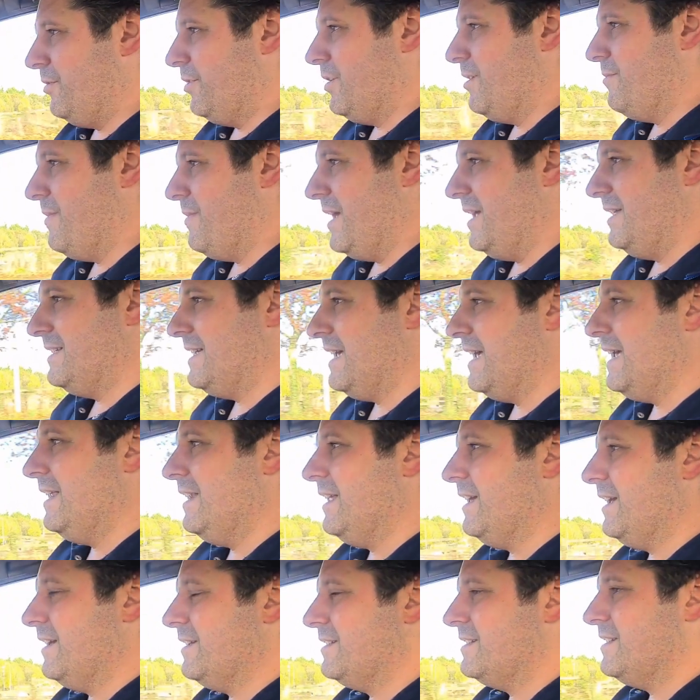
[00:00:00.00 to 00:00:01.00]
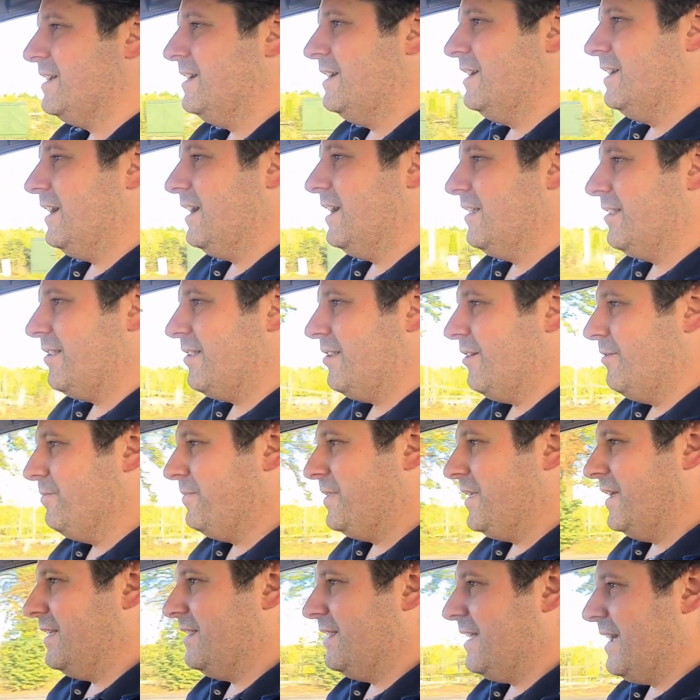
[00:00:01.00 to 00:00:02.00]
money maintaining it on
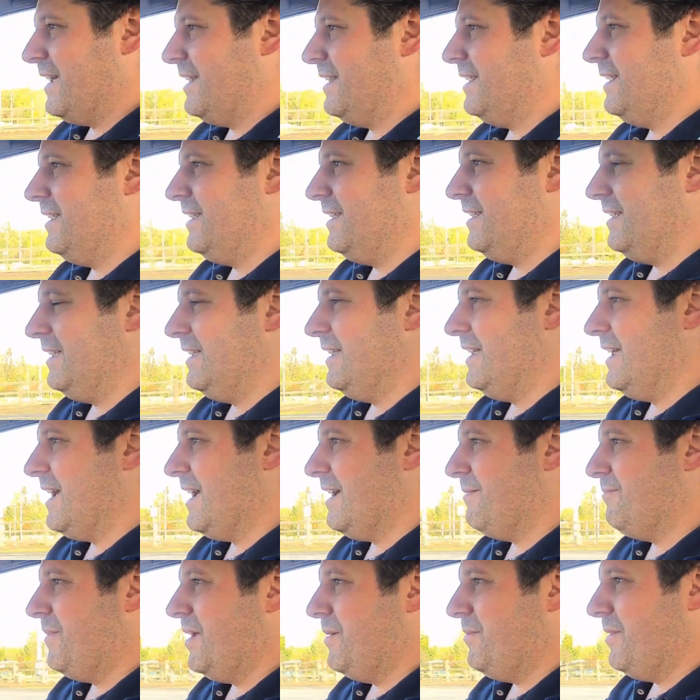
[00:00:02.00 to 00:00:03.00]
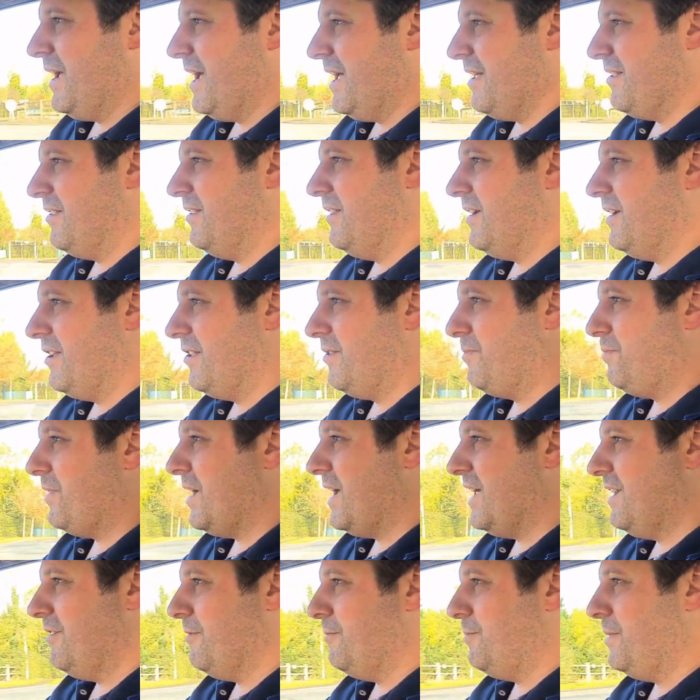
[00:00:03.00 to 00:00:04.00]
something that, yeah, maybe has nice
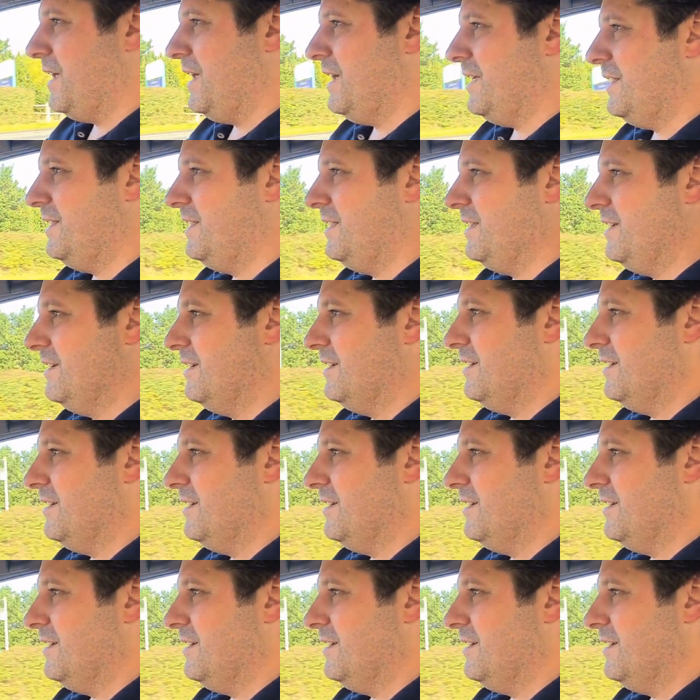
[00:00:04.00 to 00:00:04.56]
brand appeal,